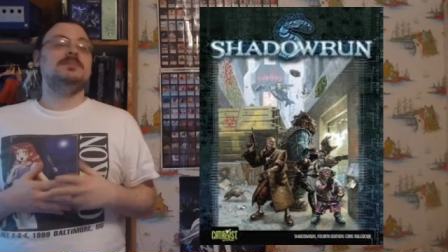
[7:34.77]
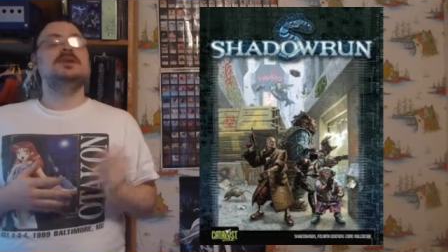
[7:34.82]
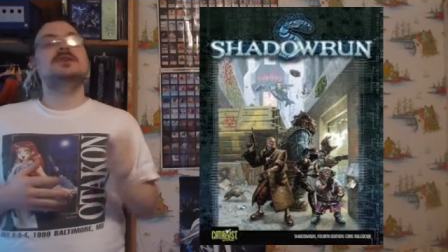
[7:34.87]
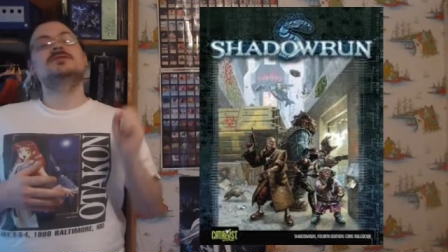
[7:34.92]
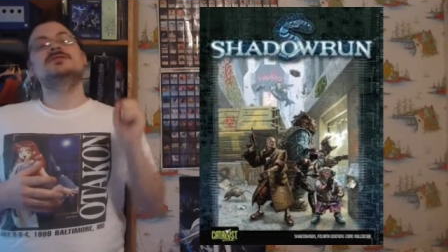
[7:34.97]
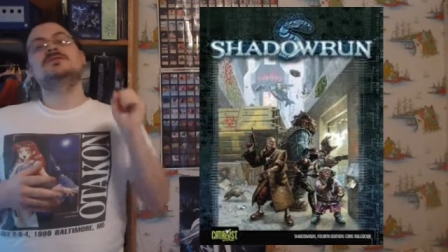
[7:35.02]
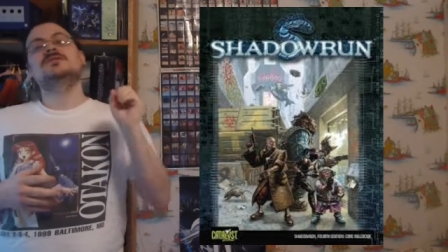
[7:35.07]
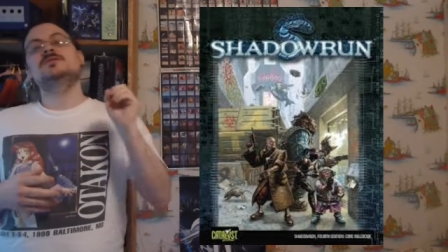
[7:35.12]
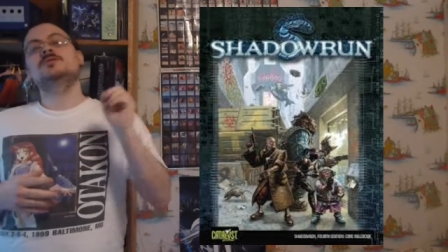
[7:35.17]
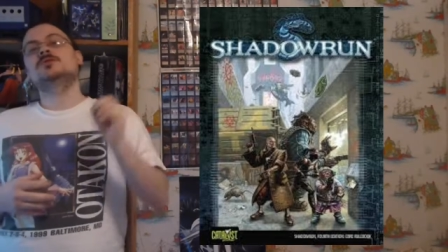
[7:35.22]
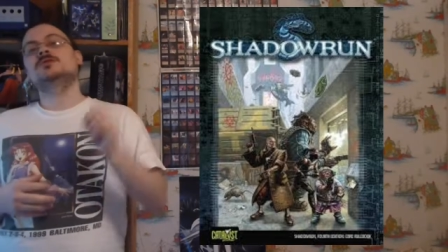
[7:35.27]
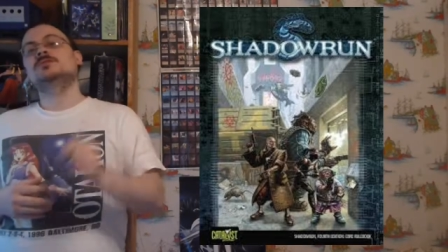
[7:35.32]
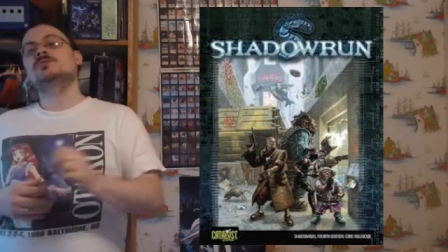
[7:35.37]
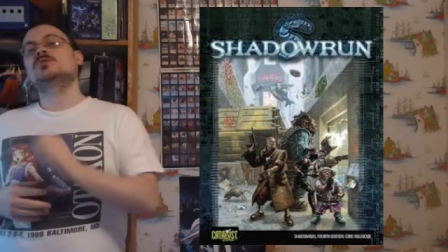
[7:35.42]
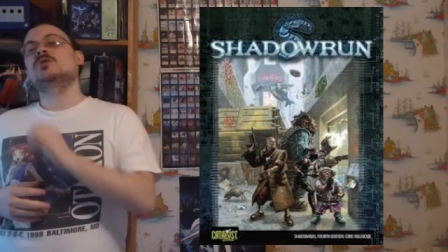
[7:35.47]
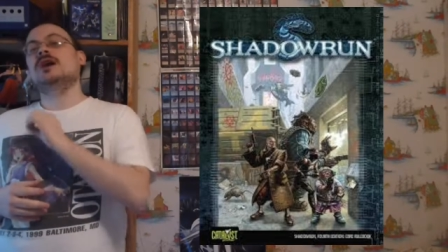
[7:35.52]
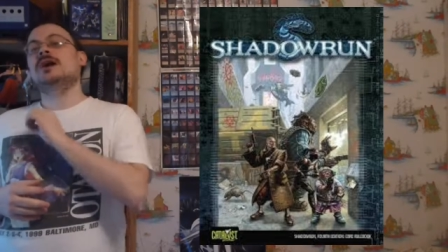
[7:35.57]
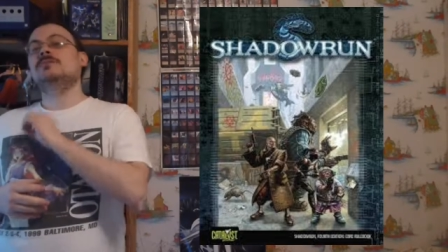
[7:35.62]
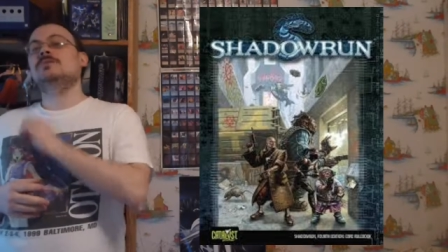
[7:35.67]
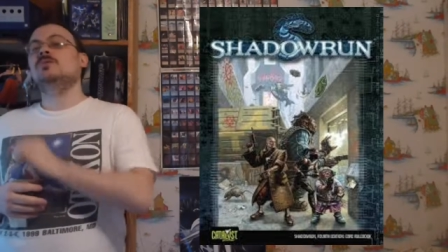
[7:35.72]
because if you
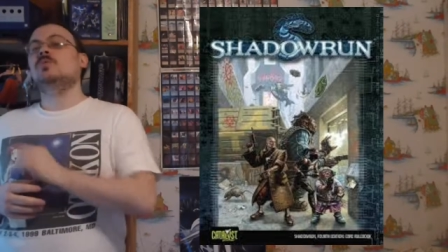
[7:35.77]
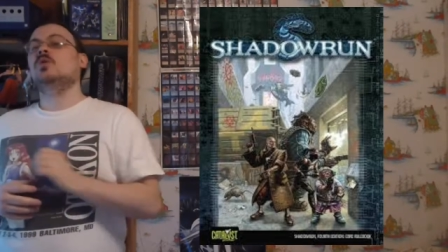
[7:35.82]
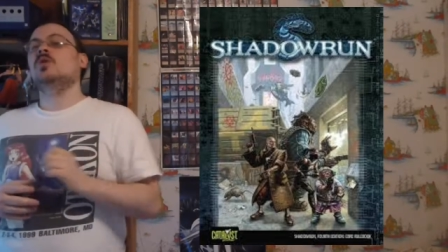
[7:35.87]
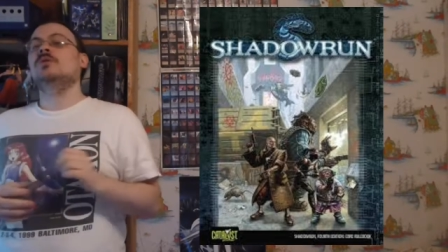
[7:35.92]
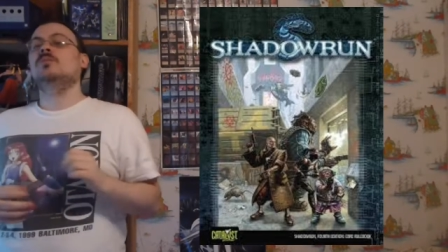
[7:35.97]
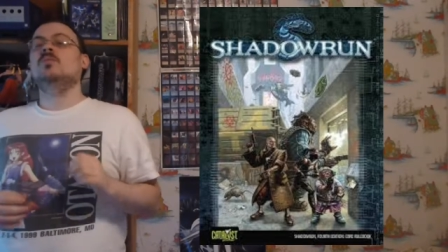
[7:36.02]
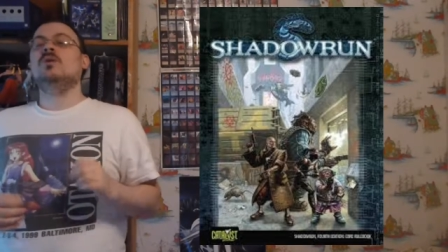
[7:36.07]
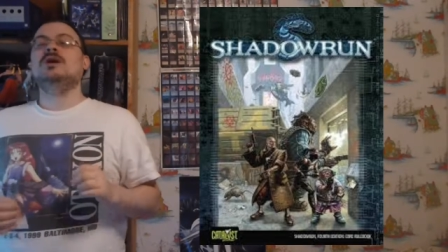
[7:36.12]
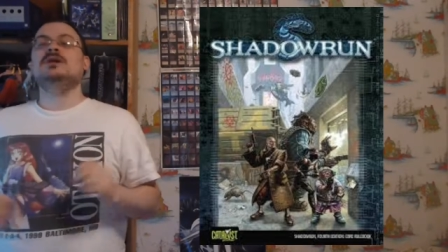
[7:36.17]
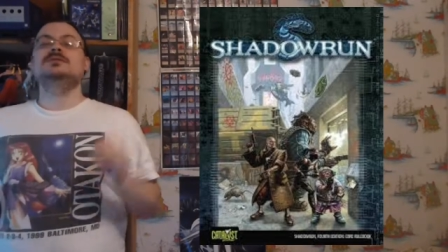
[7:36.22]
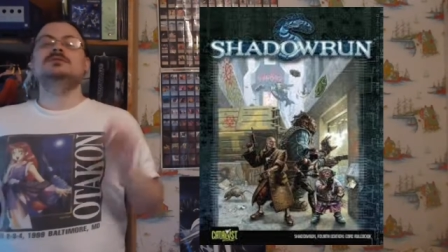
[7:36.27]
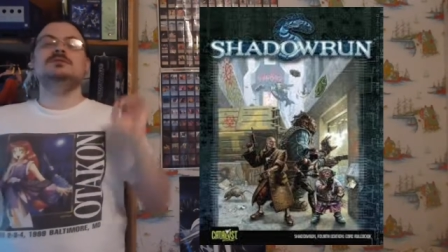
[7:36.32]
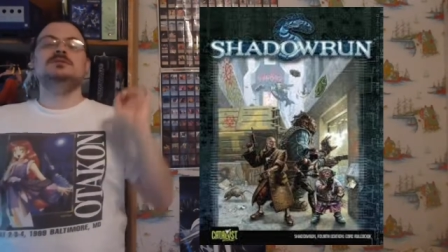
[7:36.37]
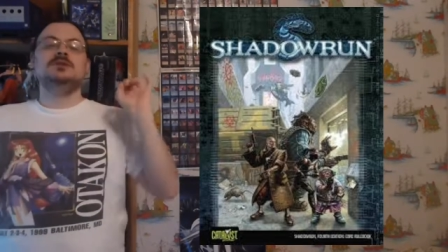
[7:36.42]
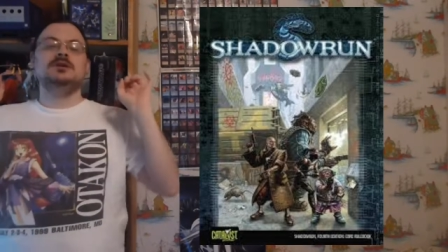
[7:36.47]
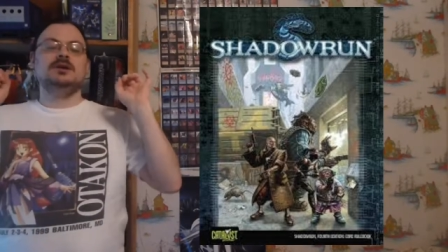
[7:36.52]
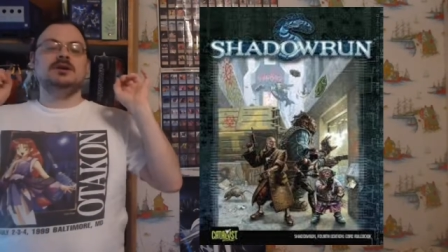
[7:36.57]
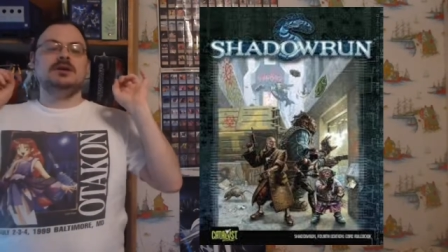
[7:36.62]
subscribe to more than one,